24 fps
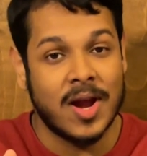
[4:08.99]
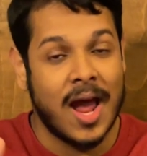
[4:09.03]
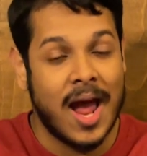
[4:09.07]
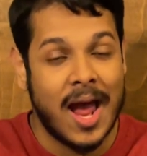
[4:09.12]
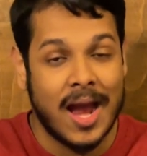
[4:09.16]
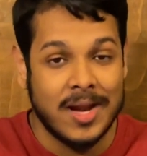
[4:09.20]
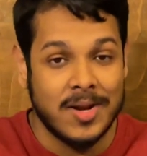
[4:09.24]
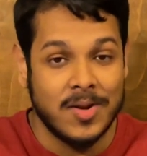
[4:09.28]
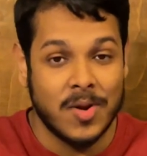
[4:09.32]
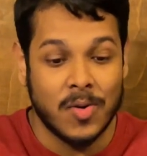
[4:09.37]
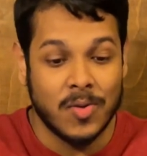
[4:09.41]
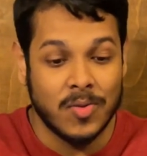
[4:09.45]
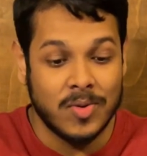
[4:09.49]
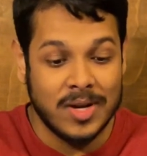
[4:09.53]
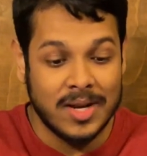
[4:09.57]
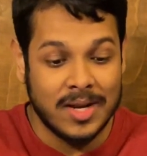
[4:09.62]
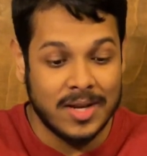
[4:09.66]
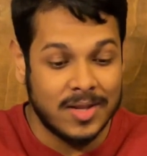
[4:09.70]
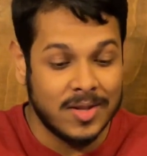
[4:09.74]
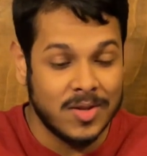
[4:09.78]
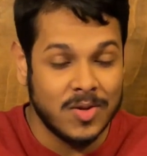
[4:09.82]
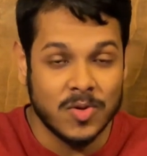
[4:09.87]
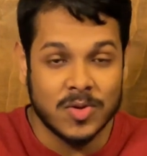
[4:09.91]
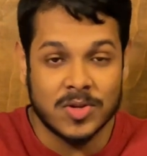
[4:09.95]
I don't need
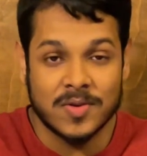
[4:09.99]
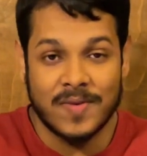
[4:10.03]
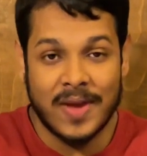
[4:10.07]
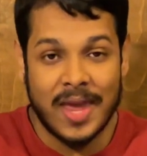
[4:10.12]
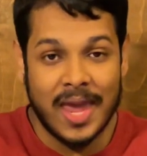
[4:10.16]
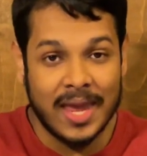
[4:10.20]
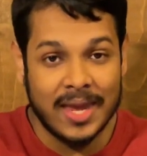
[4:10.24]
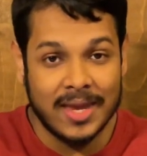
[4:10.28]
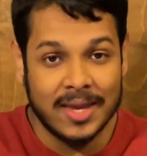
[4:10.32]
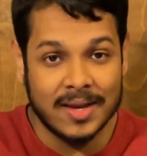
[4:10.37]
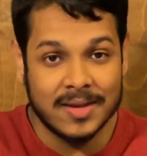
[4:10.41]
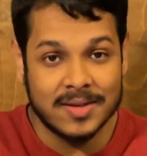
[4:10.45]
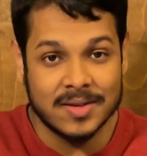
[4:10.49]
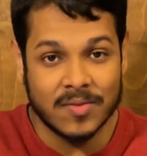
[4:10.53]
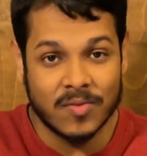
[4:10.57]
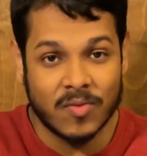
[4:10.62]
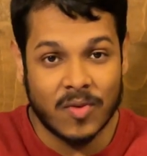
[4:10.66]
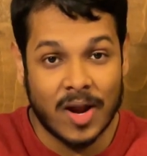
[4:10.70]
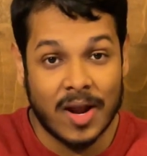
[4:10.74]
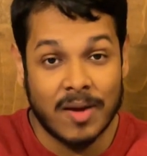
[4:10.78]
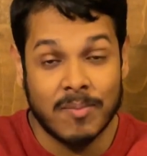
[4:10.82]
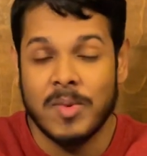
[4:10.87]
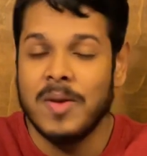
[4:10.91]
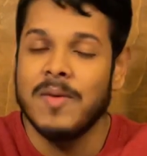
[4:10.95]
the use of 8 gigs of
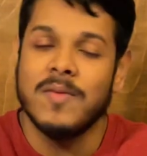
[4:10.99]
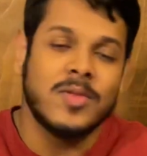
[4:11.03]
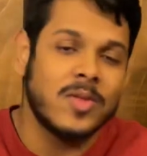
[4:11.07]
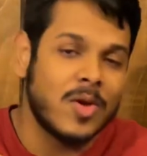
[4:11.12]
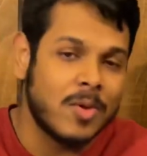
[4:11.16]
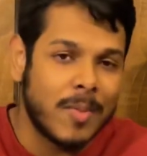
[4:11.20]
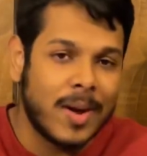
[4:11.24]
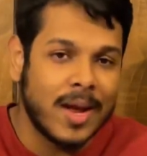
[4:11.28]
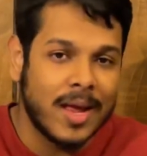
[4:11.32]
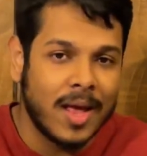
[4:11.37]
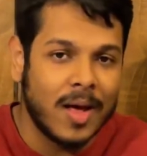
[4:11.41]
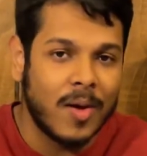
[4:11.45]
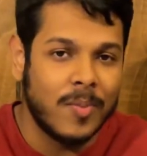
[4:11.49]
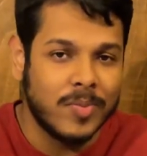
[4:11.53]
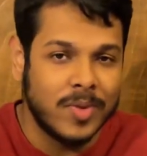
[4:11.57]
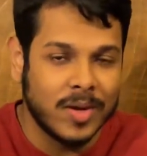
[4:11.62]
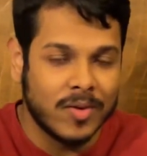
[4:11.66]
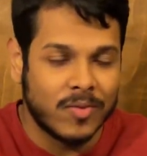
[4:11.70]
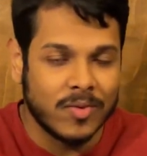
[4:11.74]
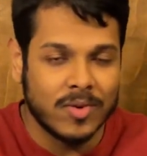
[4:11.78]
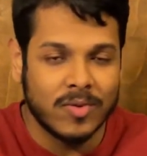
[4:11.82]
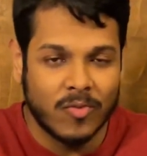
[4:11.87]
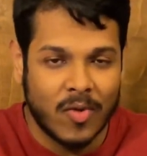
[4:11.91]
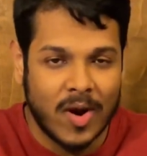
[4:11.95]
RAM, even though it might help. The
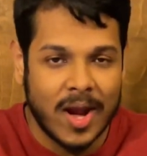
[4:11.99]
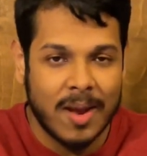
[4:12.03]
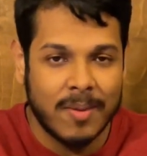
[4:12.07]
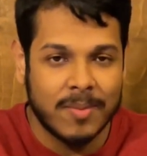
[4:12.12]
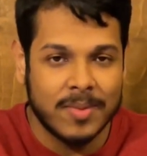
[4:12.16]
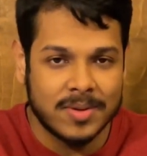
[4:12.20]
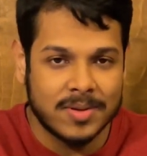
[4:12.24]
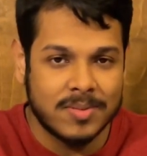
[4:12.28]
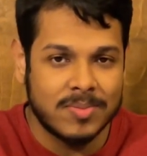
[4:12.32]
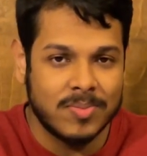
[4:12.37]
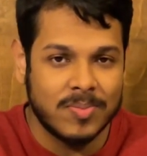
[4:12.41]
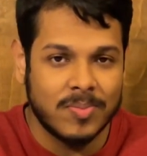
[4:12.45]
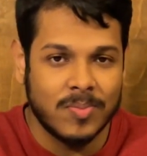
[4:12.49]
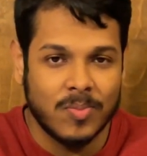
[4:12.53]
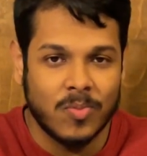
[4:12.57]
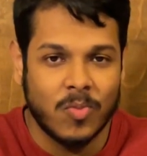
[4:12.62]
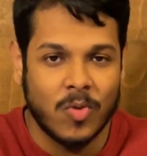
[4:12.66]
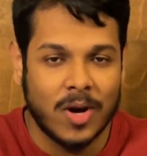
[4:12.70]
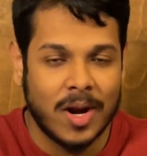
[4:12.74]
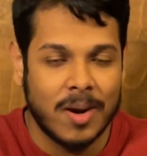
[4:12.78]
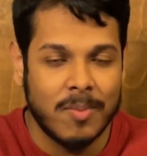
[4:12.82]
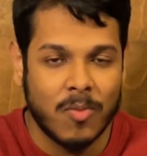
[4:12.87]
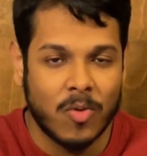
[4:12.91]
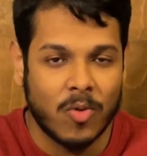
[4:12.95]
RAM is what
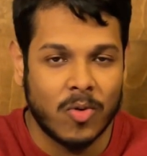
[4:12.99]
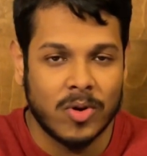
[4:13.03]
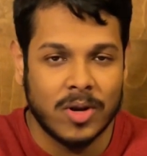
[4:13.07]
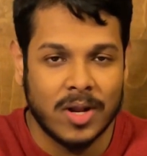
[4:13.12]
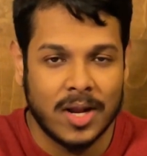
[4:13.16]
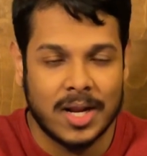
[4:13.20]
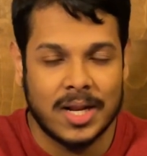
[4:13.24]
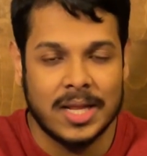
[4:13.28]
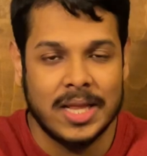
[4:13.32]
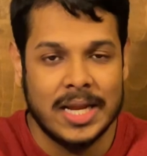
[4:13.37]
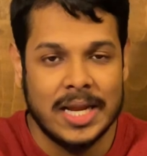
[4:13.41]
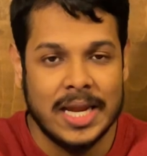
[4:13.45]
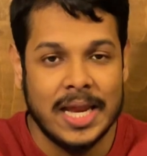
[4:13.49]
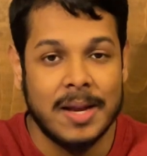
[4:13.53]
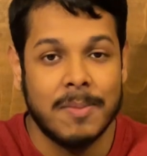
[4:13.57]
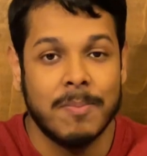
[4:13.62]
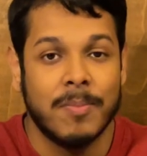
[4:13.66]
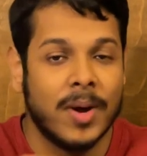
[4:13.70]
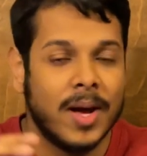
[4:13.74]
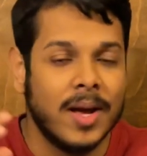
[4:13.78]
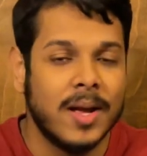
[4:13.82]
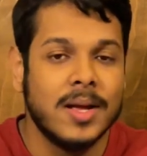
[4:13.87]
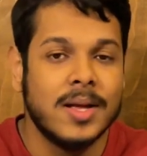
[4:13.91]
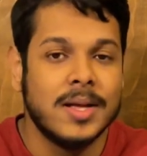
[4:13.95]
I more likely need.
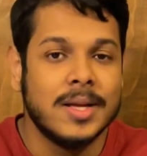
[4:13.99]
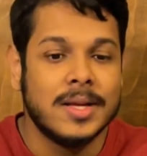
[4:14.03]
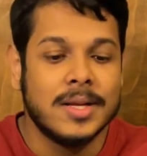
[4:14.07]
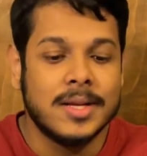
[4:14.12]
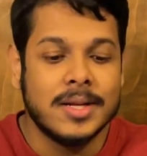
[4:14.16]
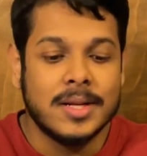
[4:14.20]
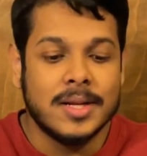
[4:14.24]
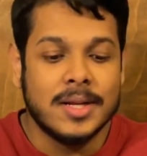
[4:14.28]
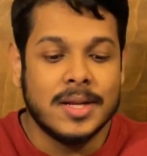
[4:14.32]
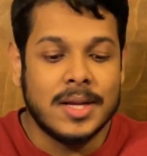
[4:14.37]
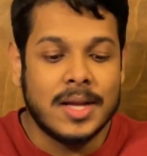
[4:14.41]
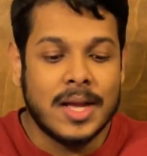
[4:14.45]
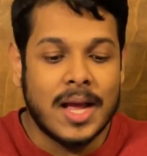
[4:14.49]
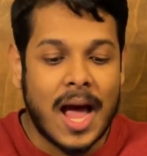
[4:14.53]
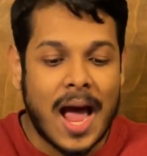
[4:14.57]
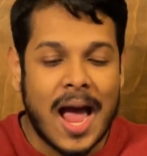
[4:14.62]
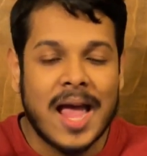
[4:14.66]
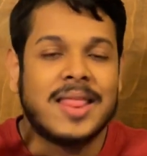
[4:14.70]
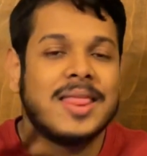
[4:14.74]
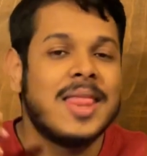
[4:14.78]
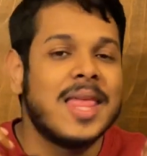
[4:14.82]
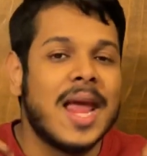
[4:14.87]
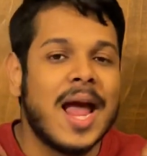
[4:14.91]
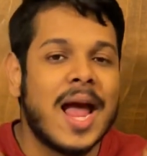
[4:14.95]
But I
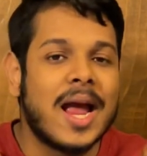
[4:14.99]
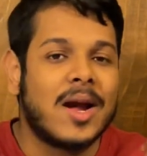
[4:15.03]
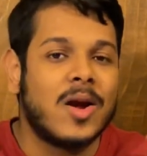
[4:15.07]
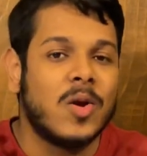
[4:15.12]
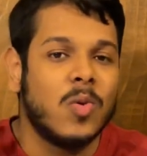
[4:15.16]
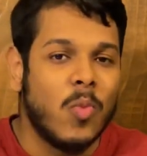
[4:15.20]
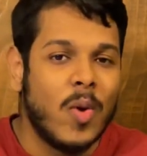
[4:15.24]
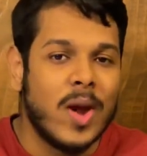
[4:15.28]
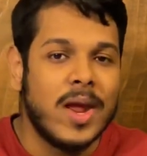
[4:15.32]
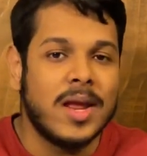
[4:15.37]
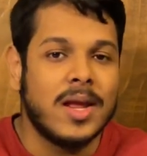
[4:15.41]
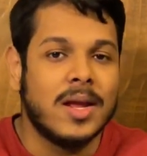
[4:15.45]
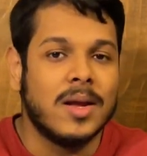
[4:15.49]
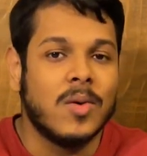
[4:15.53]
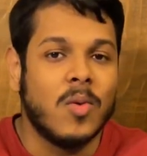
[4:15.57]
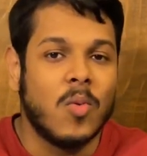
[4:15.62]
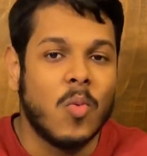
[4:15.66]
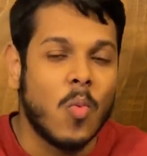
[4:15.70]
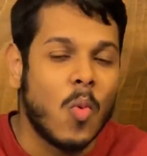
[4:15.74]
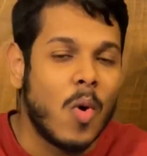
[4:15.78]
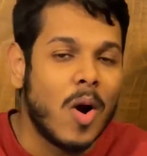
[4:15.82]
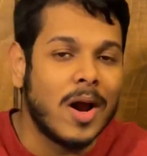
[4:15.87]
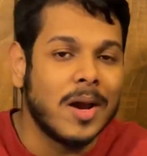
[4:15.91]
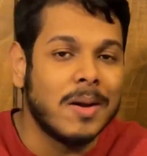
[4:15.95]
think I could wait
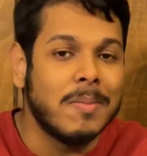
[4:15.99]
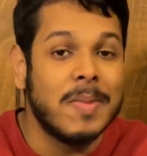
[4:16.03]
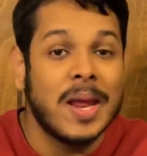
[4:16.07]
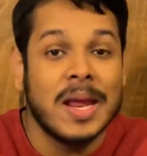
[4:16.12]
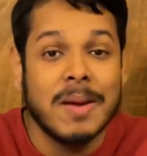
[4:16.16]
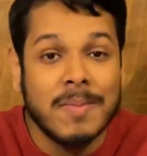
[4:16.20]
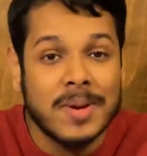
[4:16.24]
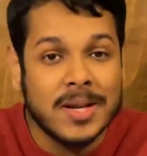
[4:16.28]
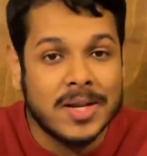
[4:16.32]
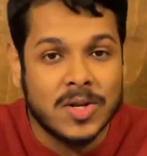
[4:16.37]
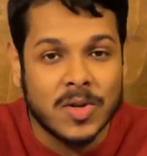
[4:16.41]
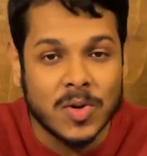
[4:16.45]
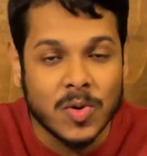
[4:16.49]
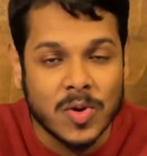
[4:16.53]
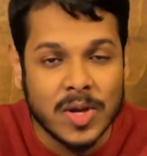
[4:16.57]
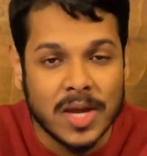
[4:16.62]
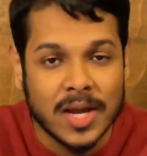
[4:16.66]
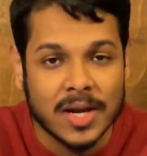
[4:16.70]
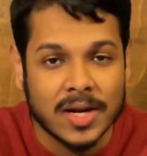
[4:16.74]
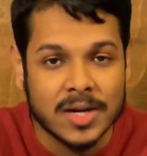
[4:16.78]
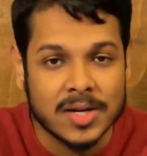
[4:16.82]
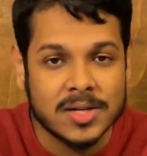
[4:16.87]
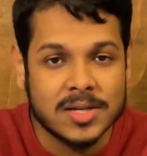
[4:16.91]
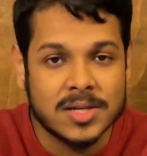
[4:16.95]
1, maybe 2
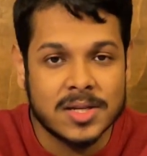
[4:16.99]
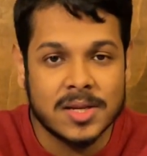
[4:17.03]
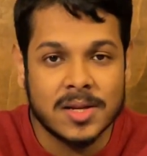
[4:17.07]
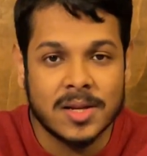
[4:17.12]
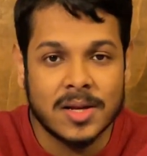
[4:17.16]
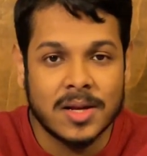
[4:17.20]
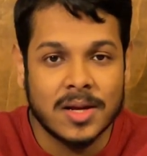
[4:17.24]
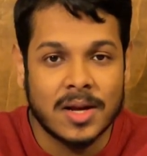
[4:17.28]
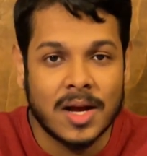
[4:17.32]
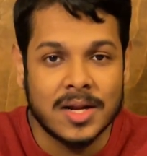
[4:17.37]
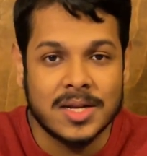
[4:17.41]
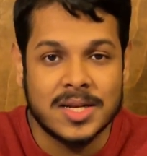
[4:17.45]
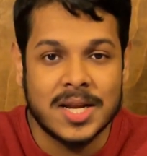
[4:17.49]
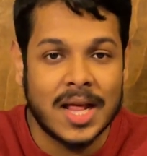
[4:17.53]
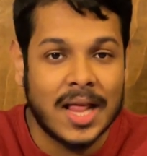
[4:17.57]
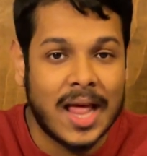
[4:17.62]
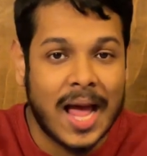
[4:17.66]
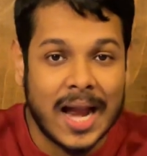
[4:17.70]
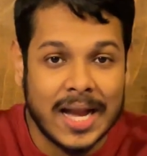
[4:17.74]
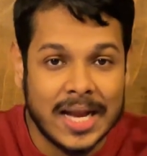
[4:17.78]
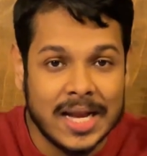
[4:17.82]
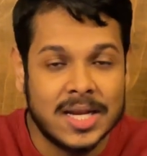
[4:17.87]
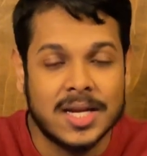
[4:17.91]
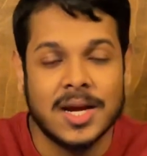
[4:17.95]
years until I
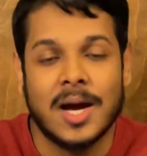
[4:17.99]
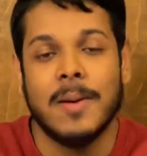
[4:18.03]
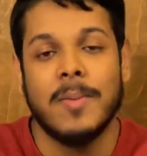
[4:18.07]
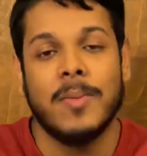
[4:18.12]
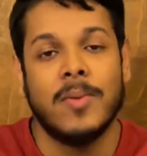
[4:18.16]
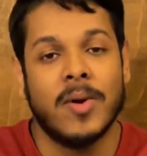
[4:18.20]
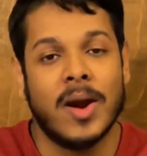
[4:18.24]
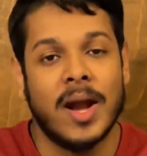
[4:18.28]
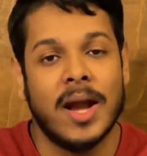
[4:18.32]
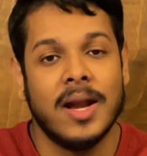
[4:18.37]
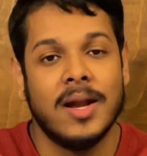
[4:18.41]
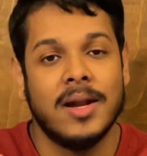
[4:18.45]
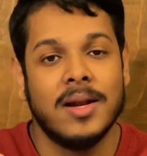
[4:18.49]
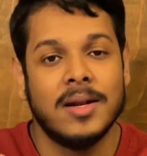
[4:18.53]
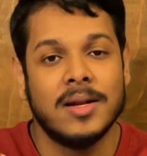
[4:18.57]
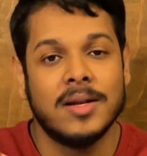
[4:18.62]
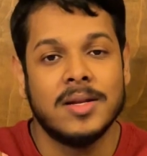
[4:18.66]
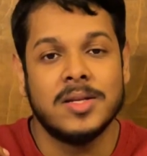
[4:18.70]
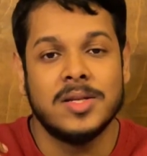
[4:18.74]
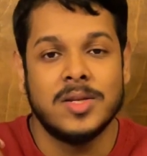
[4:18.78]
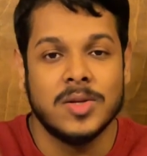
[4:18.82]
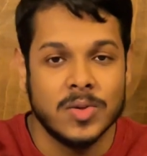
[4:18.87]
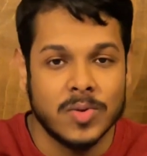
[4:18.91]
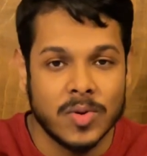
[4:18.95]
need to upgrade
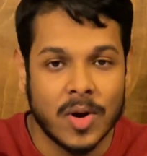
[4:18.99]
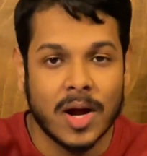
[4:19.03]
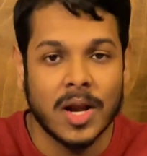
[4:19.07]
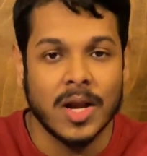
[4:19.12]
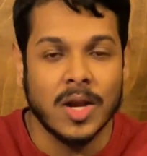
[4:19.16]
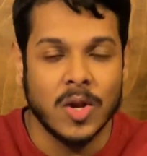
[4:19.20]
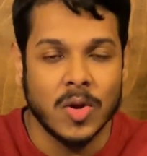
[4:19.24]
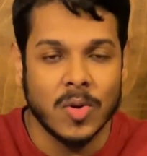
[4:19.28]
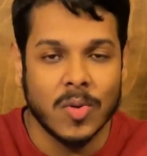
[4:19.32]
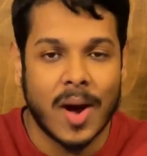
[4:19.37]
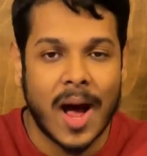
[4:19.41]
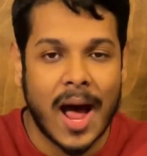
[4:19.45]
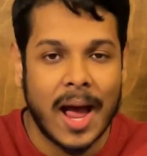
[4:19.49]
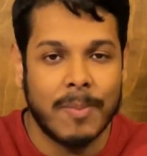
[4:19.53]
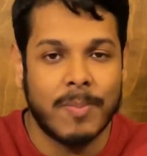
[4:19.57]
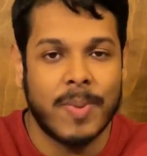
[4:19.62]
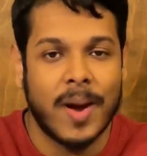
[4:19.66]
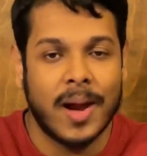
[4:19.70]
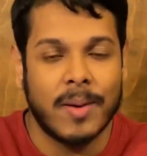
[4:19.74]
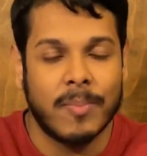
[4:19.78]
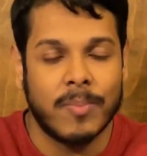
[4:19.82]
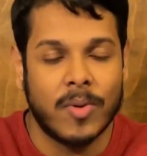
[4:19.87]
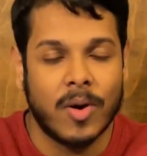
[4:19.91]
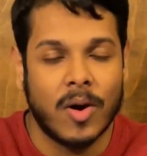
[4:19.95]
to a new
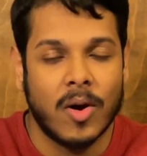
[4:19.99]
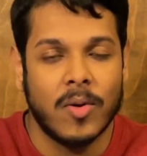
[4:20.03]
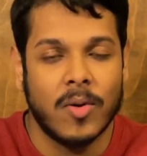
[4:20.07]
iPad Pro.